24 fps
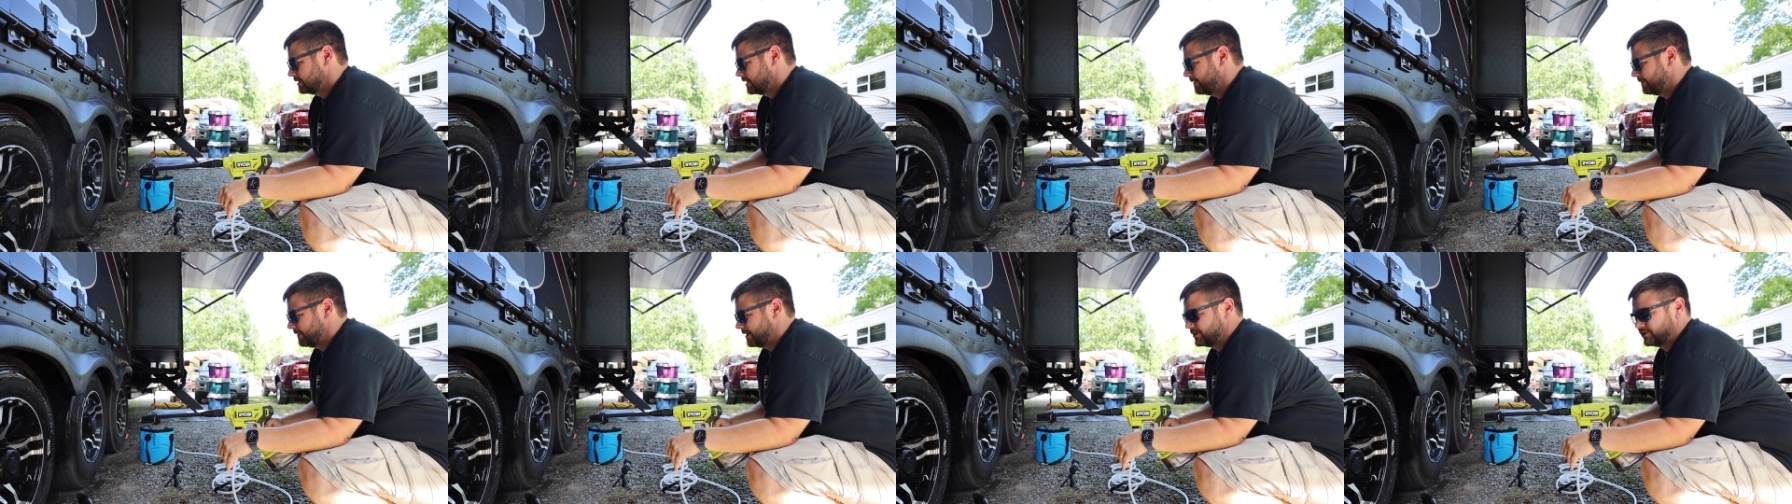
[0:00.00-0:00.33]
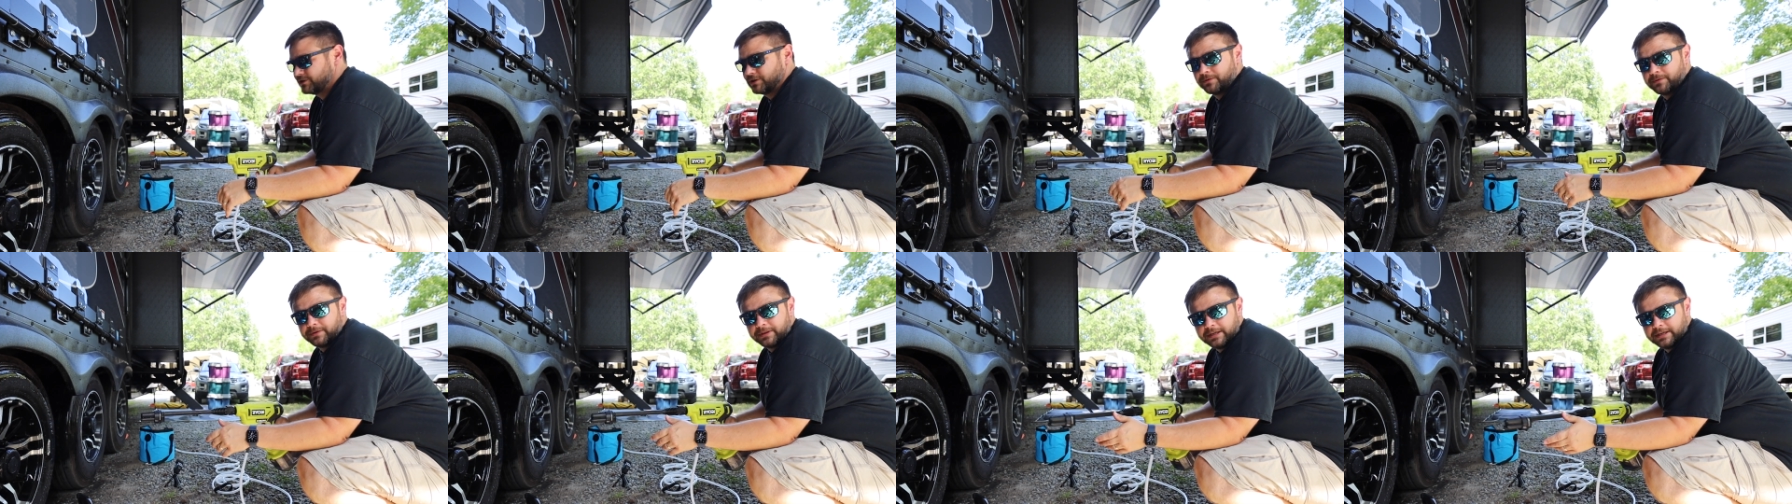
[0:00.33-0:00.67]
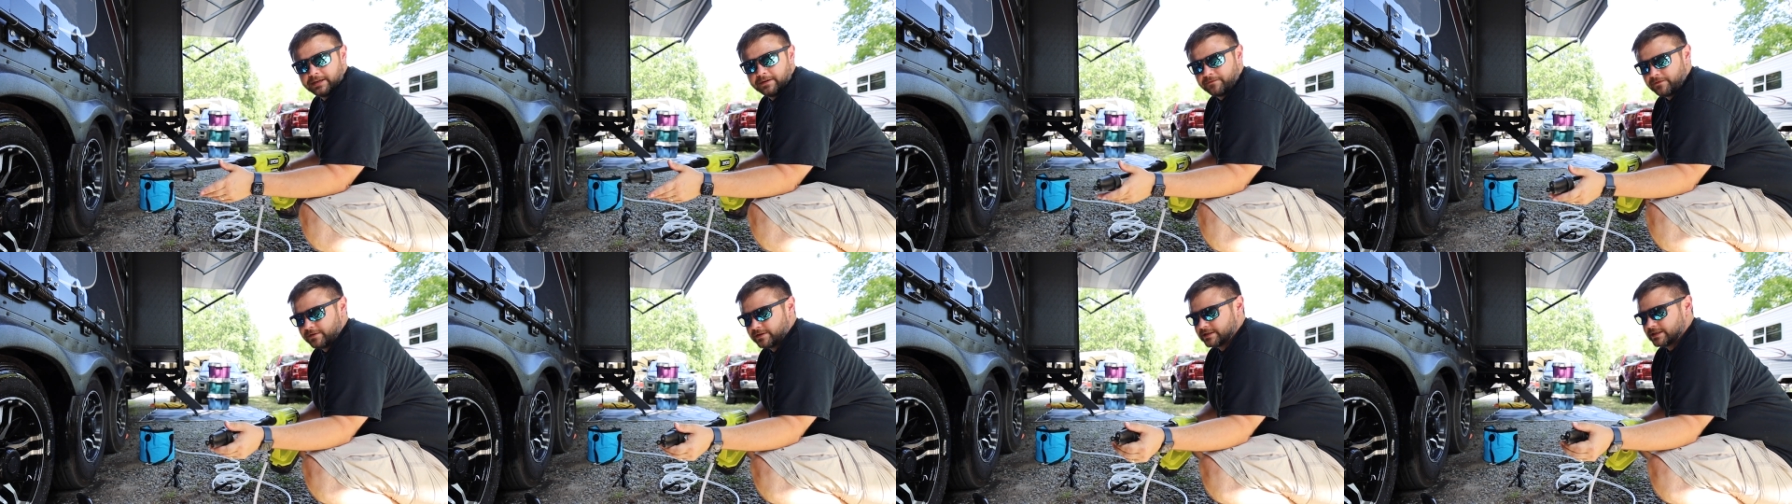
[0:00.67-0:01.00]
I'm not sure what the
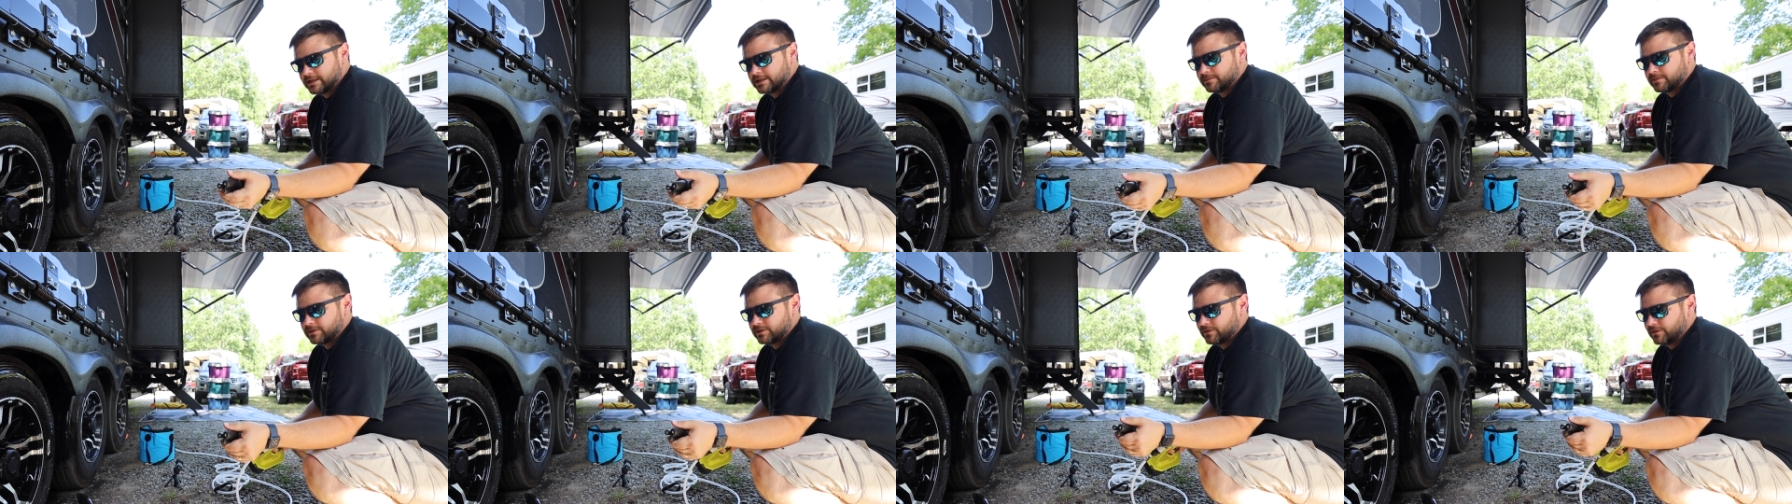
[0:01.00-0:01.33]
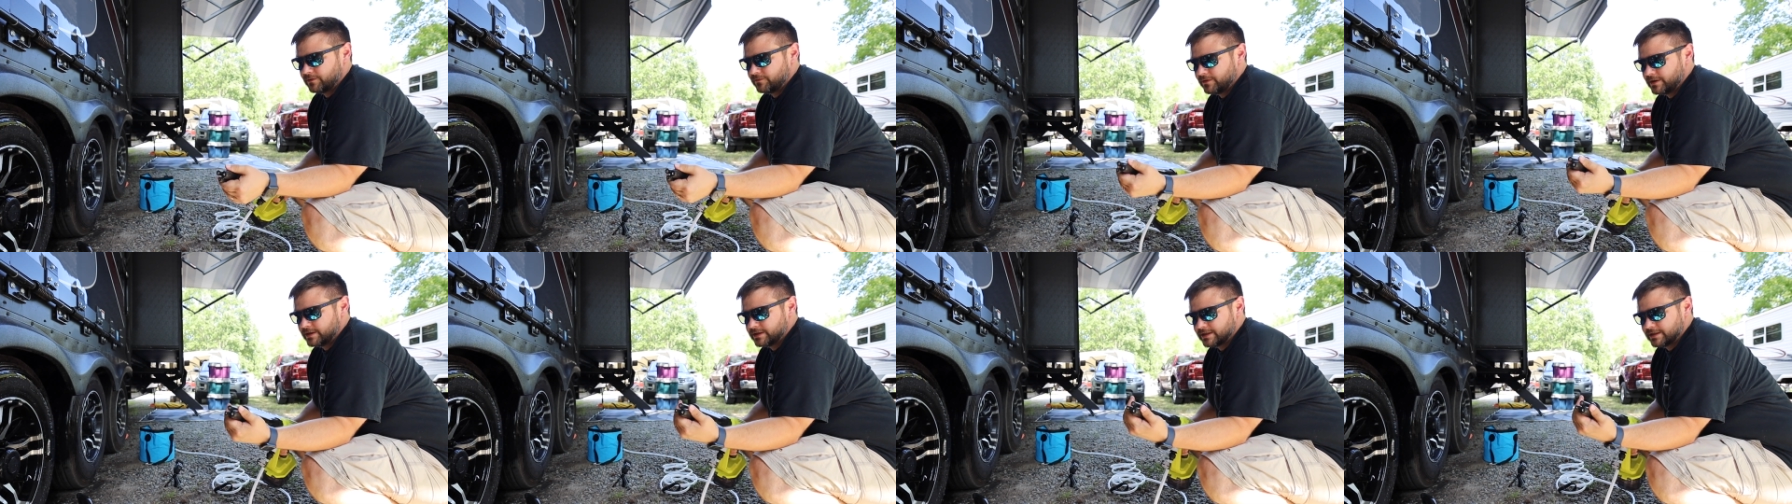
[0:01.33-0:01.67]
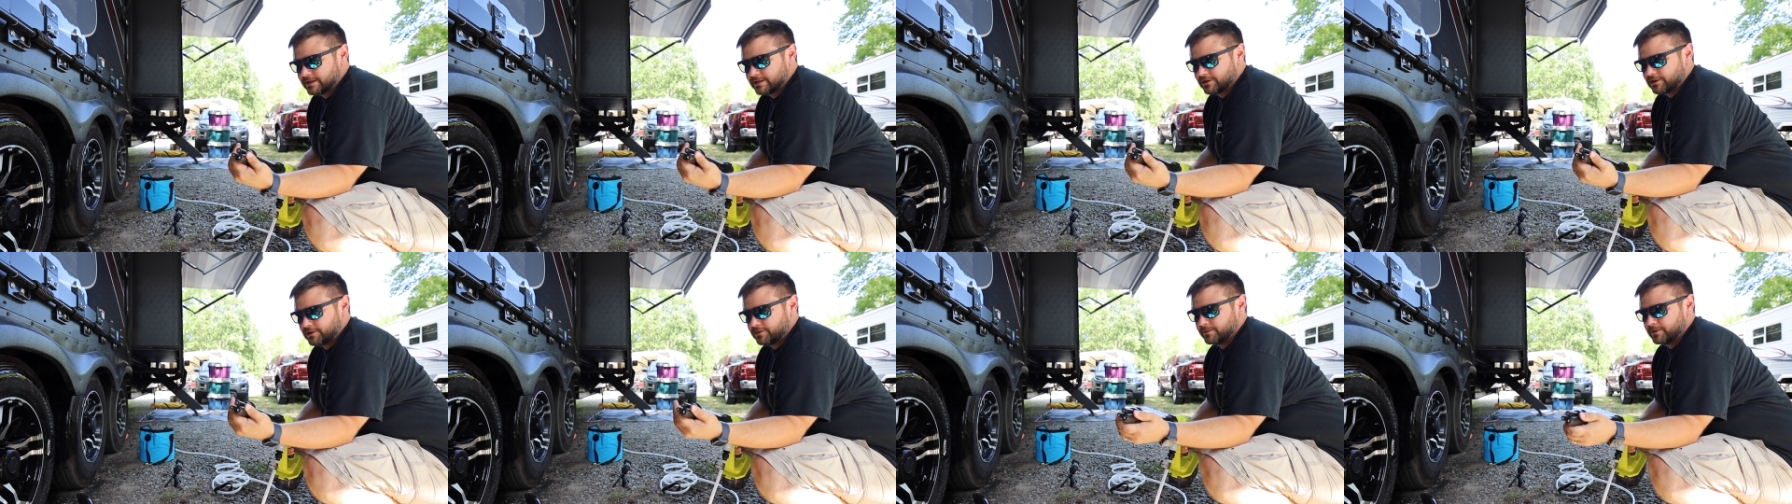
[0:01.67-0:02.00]
difference is between rinse
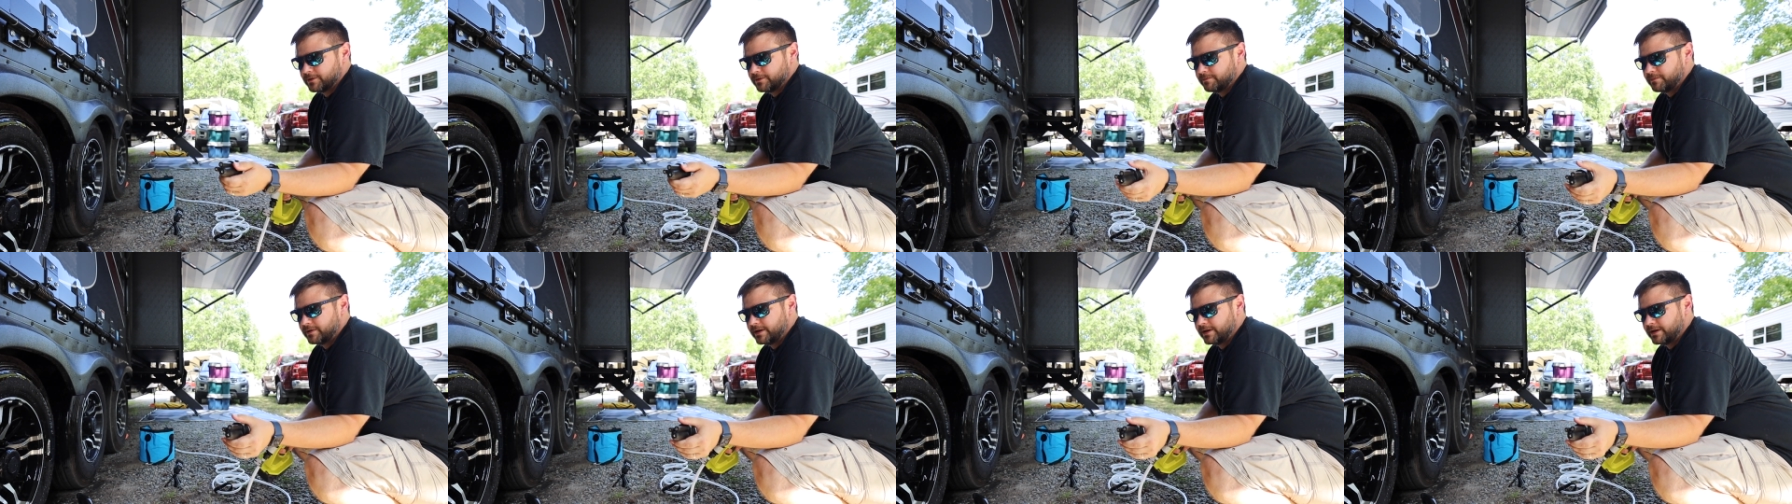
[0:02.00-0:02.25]
and turbo,